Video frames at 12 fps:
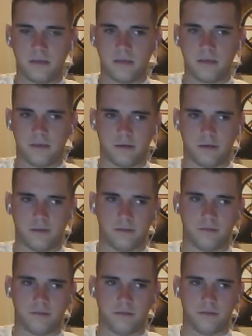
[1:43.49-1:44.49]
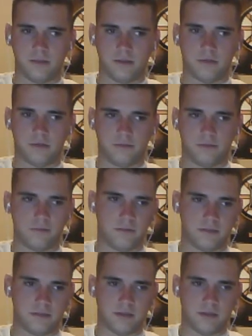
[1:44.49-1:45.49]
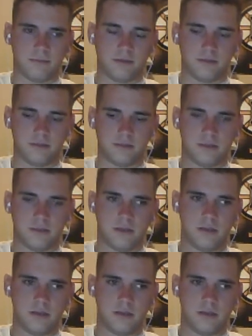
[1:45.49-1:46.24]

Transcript: the area of your front side post